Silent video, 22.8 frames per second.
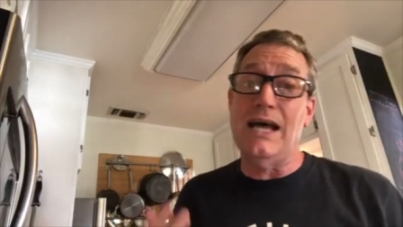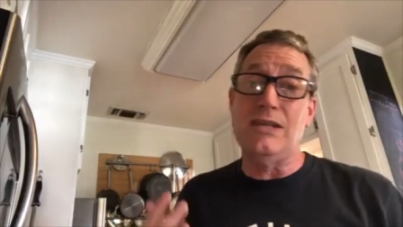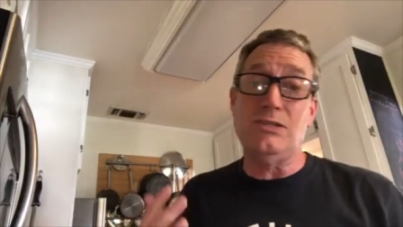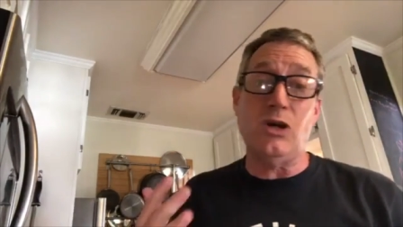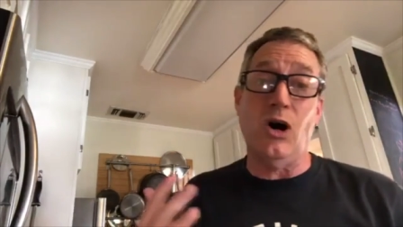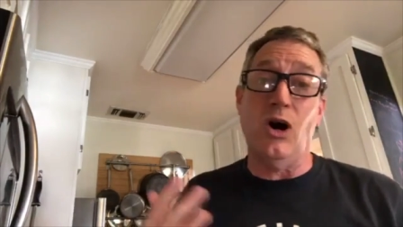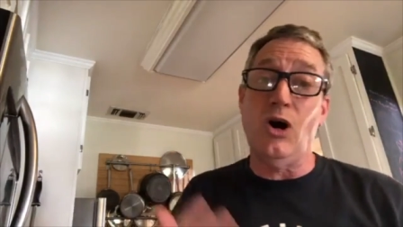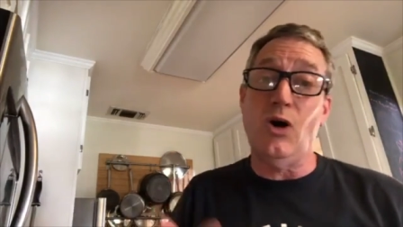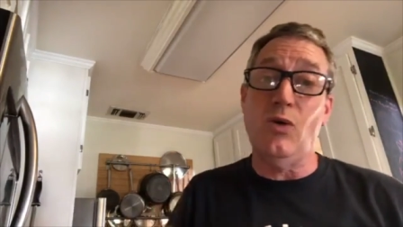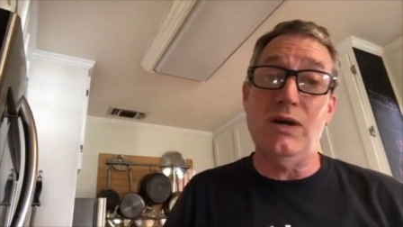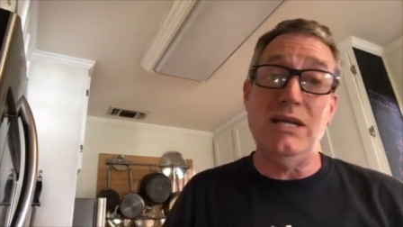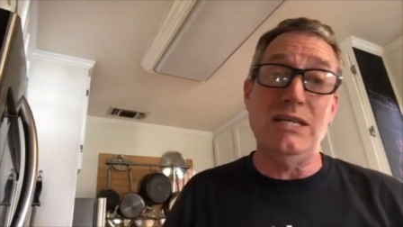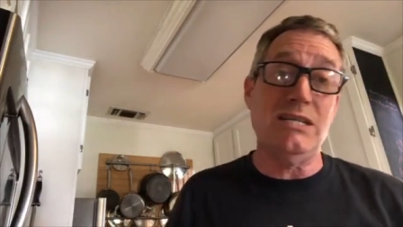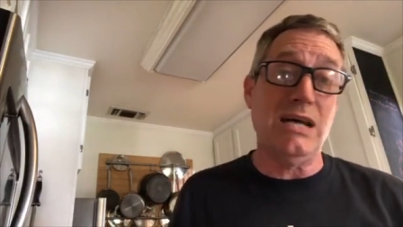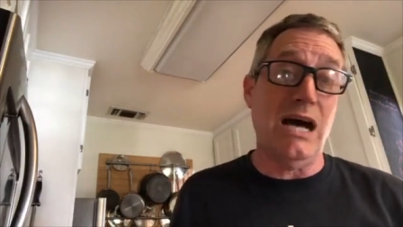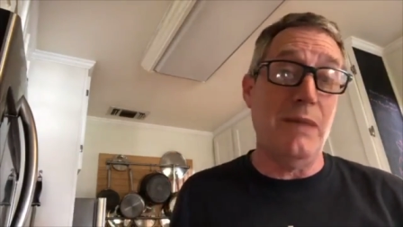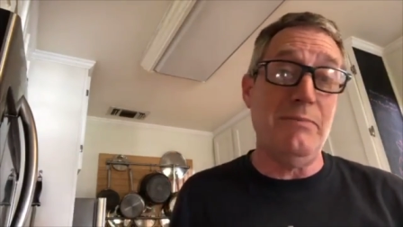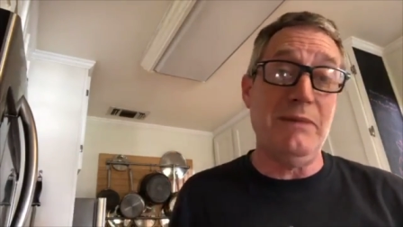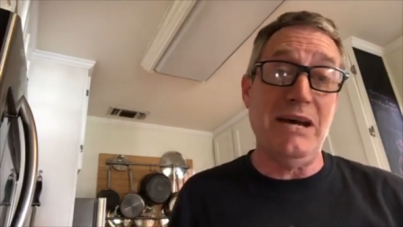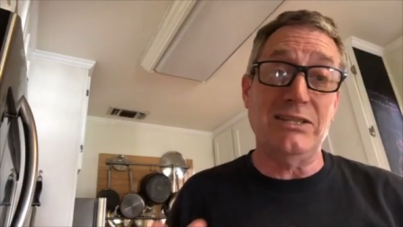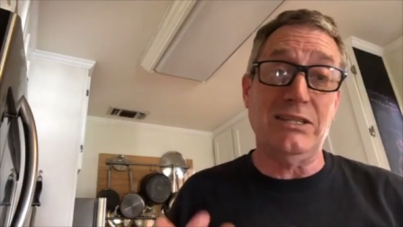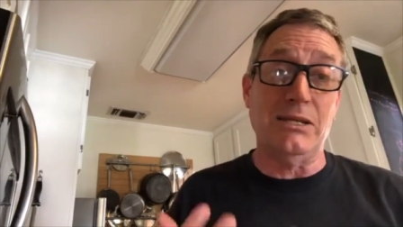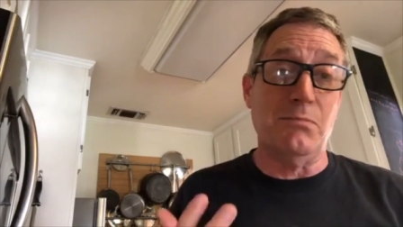As always,
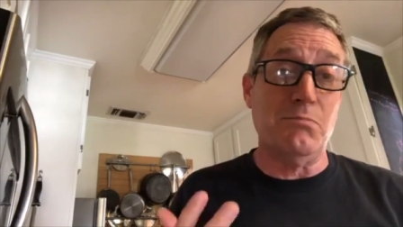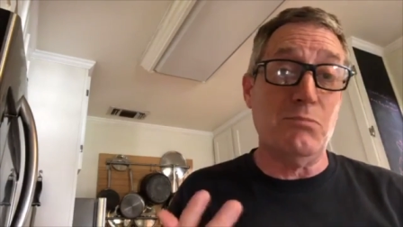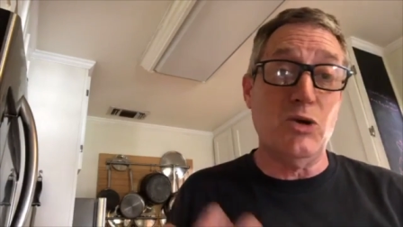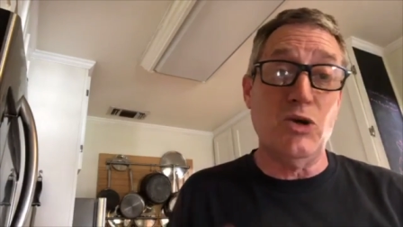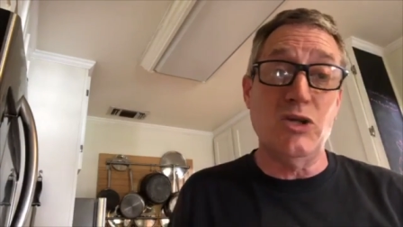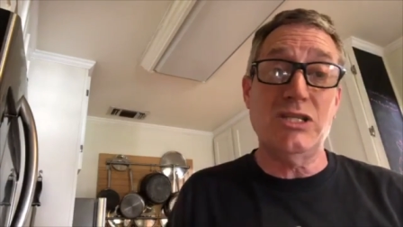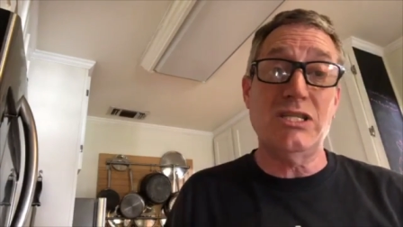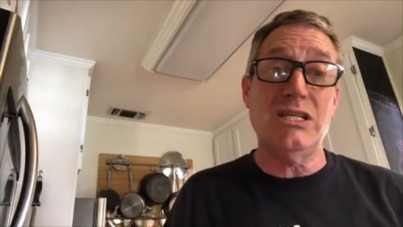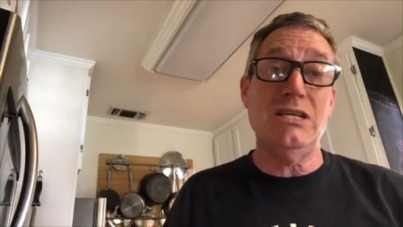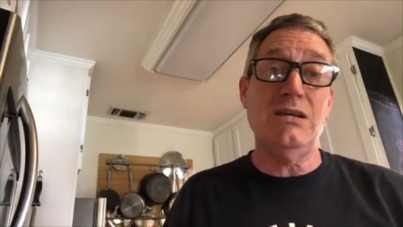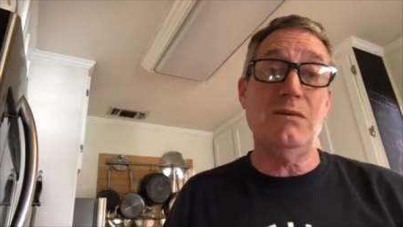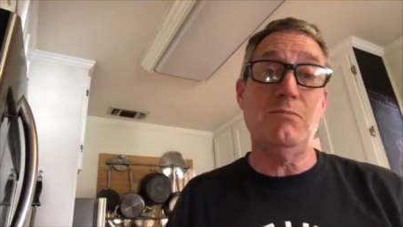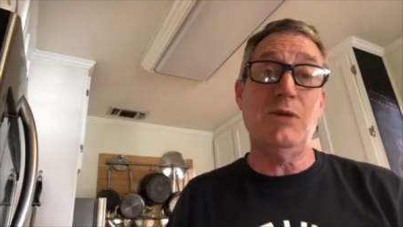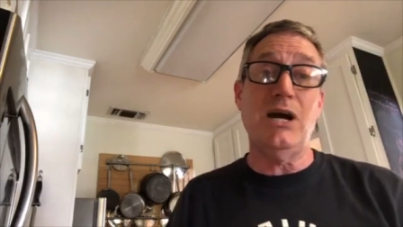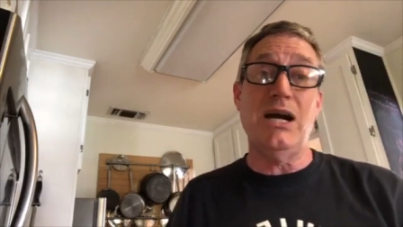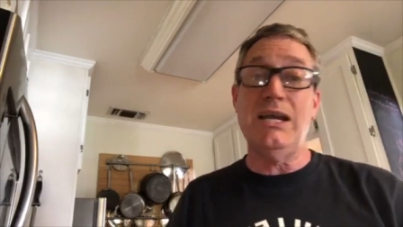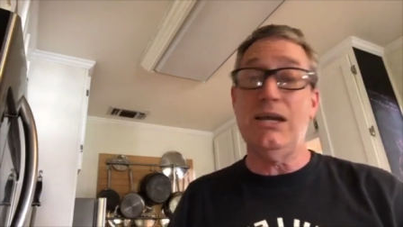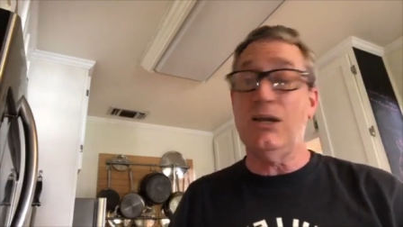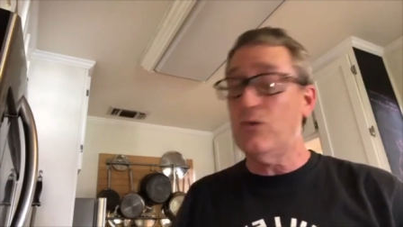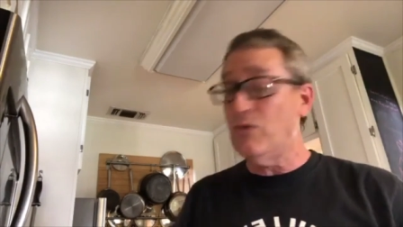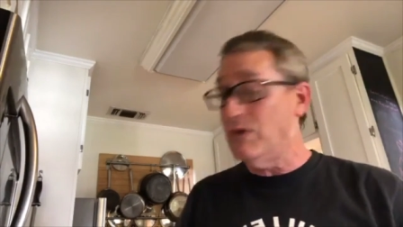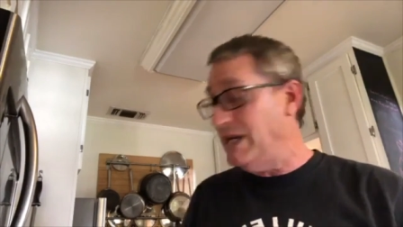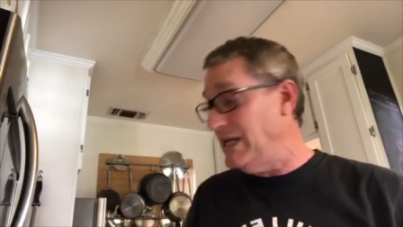I'm at the mercy of
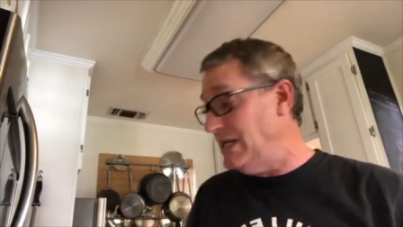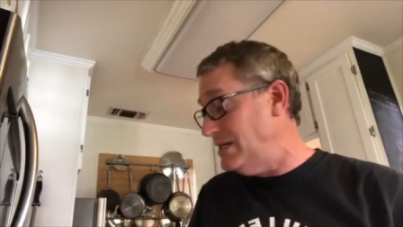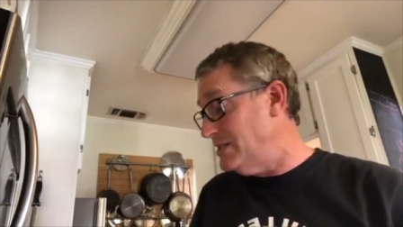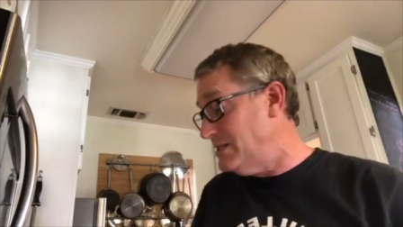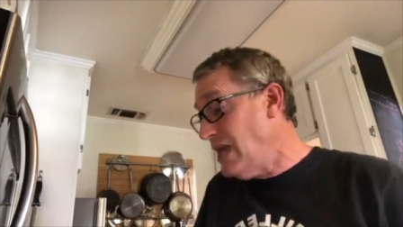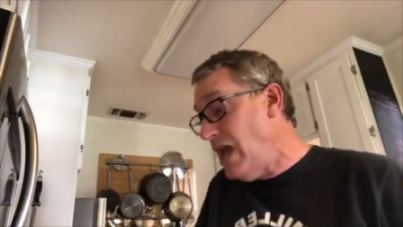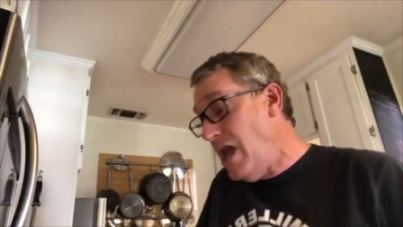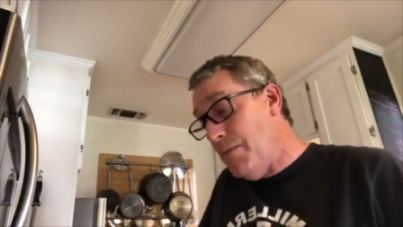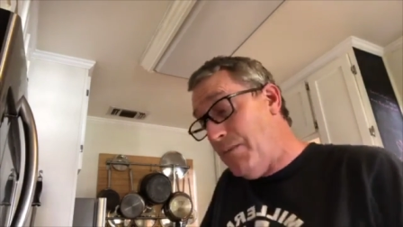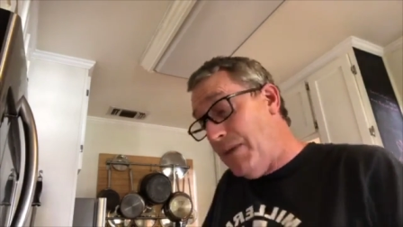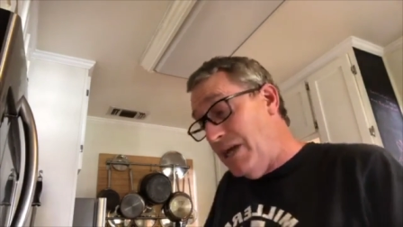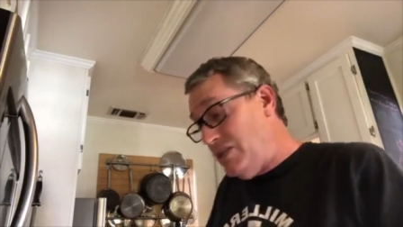my ingredients.